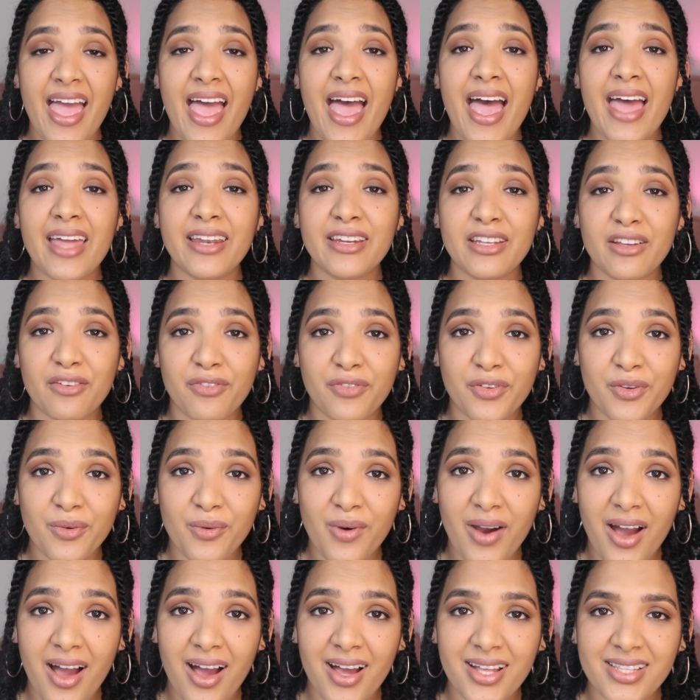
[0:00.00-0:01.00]
And if you
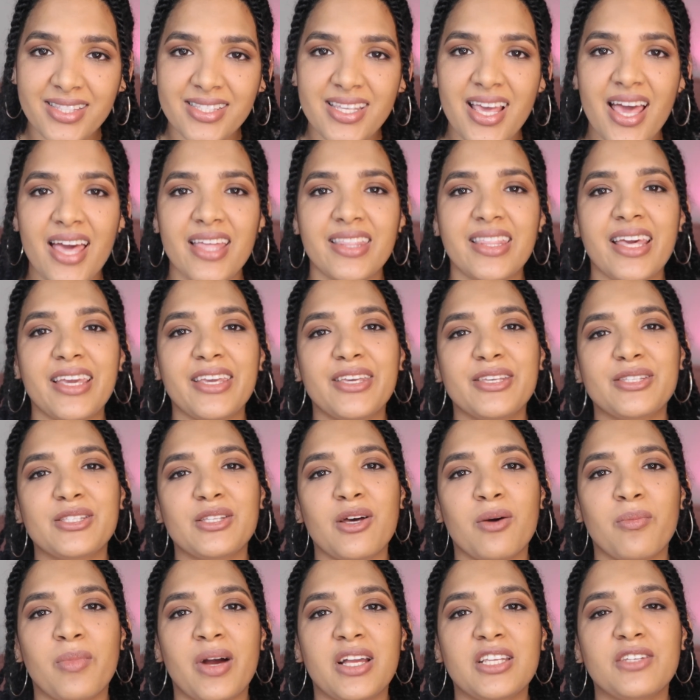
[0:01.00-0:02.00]
aren't, thank you
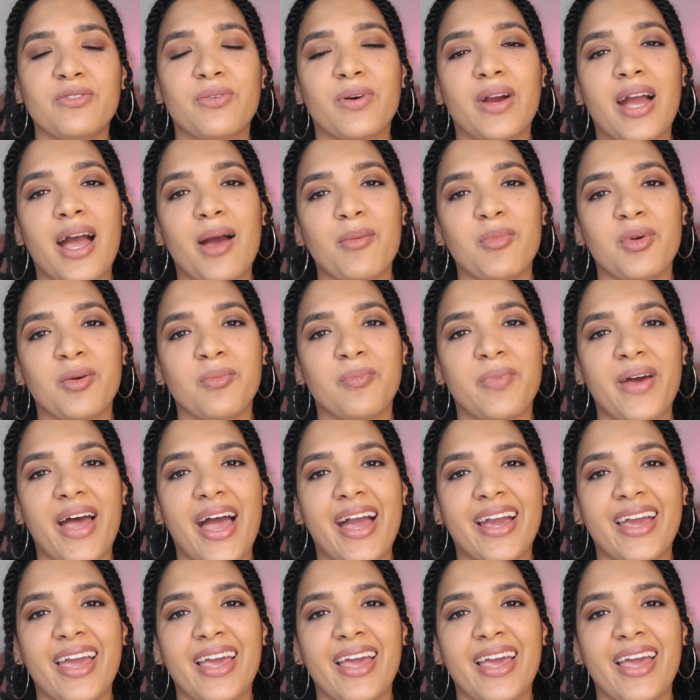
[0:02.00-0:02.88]
so much for coming back